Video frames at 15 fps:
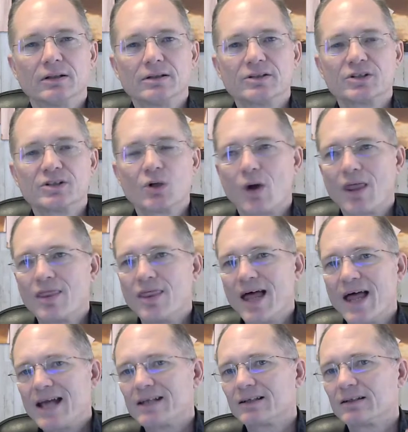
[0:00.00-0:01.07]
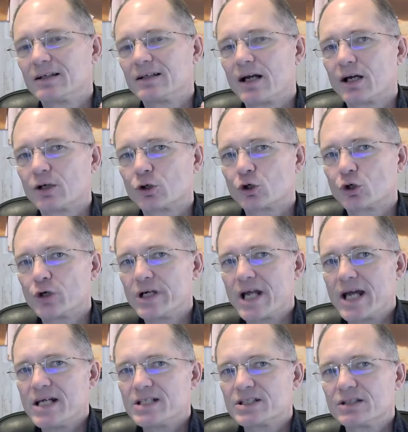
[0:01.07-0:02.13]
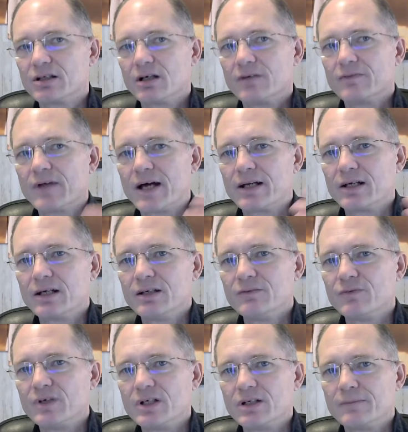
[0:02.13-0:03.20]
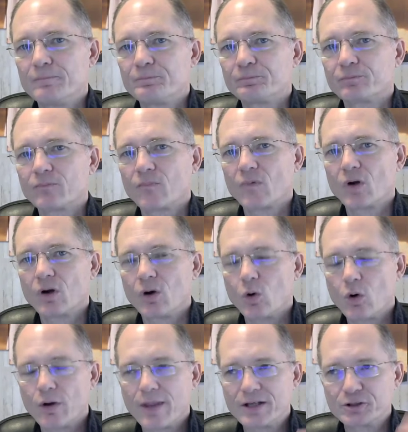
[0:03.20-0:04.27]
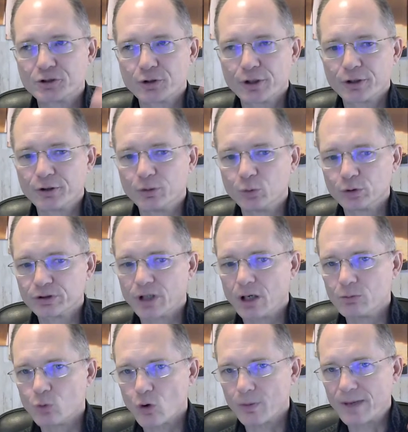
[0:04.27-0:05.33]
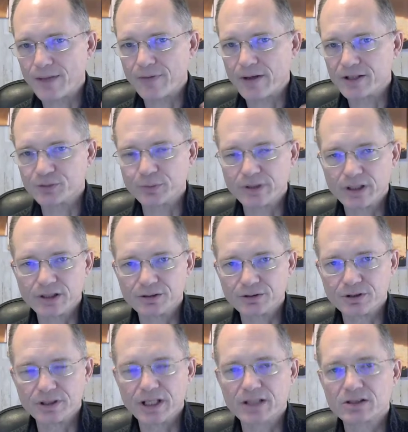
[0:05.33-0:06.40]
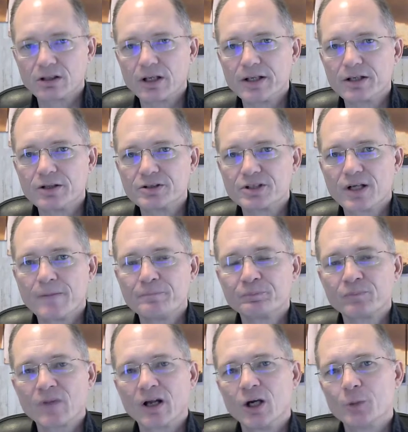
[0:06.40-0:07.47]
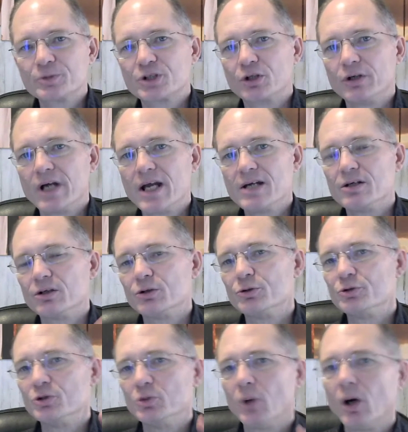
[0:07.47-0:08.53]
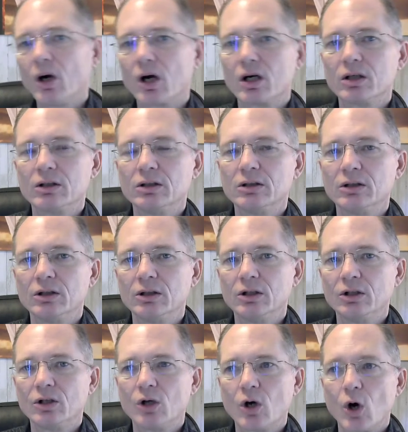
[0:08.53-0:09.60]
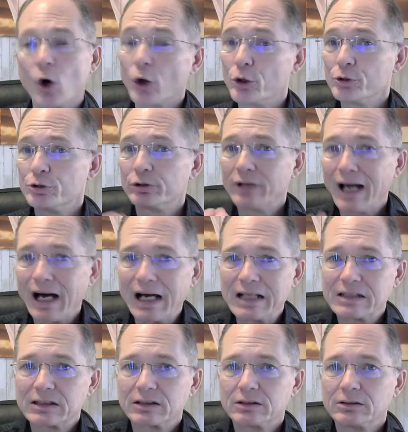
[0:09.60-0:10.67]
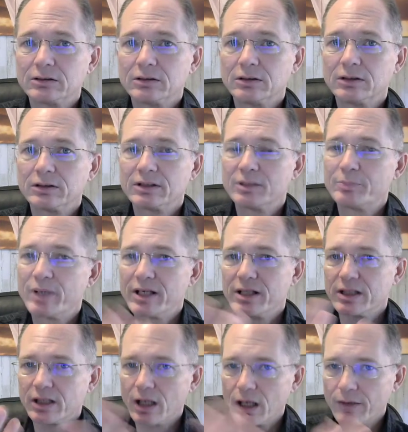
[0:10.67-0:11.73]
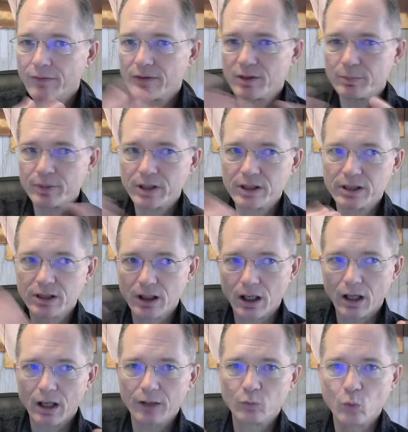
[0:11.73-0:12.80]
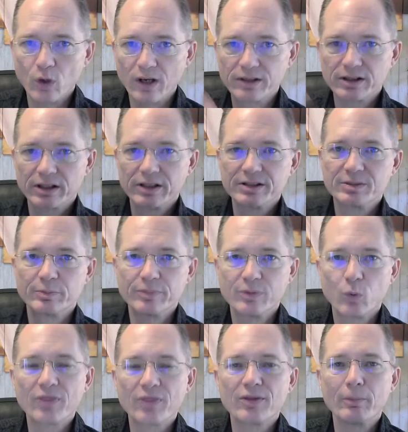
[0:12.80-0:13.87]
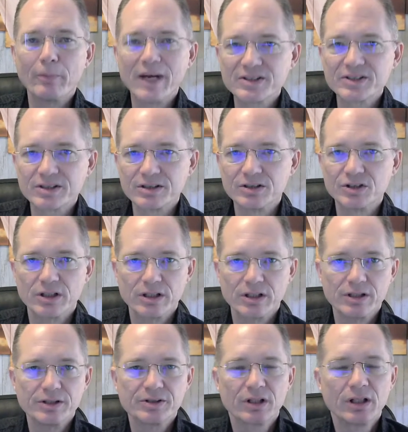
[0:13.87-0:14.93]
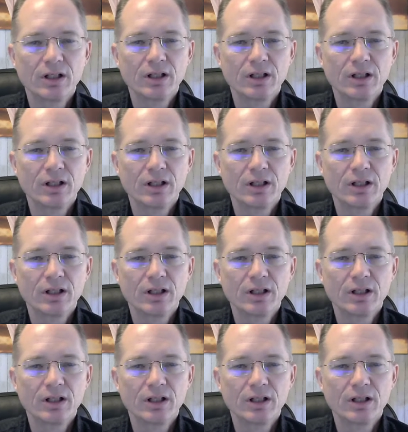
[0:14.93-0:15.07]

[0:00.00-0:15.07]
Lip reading: So that creation of that envy or that trigger, and we'll talk more about that as we get into the next layers, helps create who you are or who you're not, depending on what the message is.